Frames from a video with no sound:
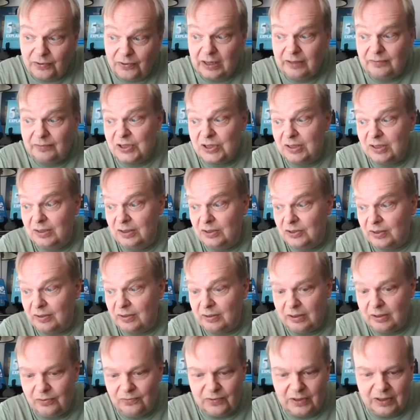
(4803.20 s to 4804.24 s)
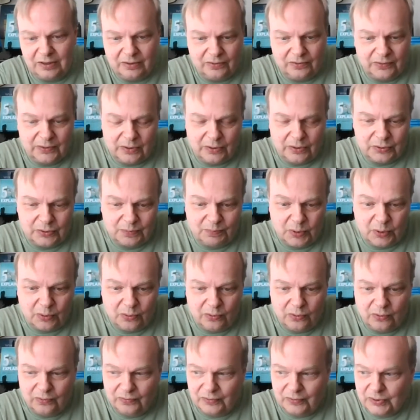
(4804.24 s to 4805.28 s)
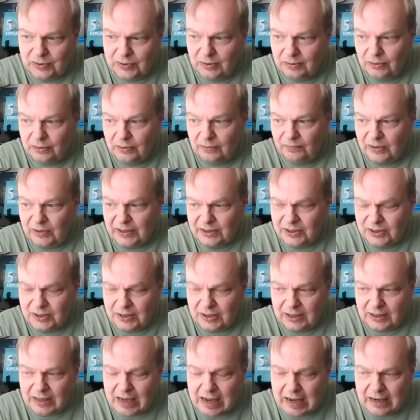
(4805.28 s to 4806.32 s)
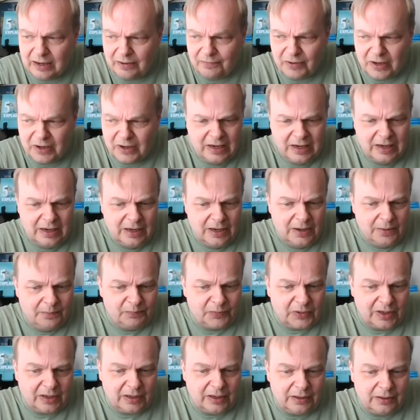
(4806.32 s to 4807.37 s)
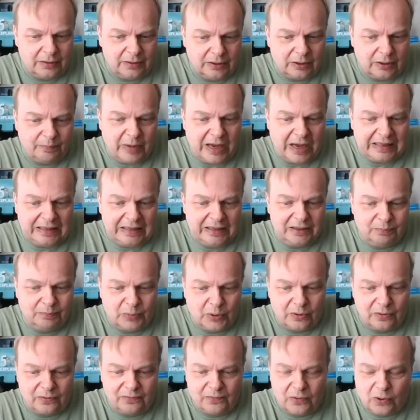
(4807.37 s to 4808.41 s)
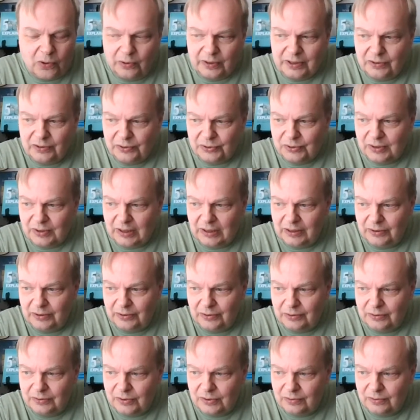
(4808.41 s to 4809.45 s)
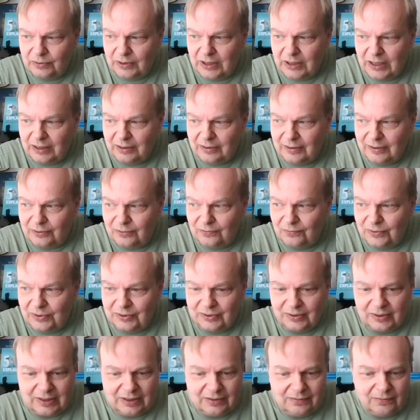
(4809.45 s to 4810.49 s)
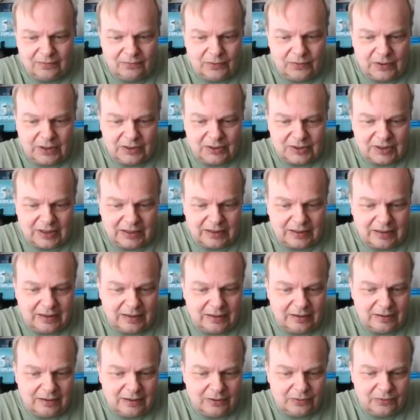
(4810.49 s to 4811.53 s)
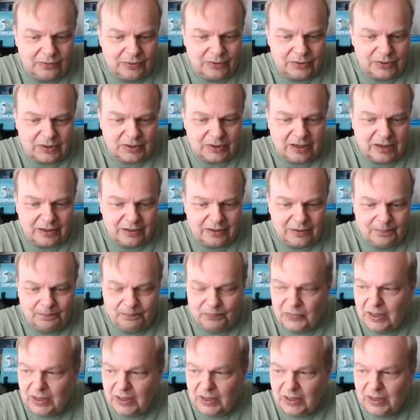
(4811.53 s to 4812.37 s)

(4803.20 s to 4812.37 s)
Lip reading: 5G is now one of those proofs. The ones that have the patent portfolios there, so they are the ones that can now start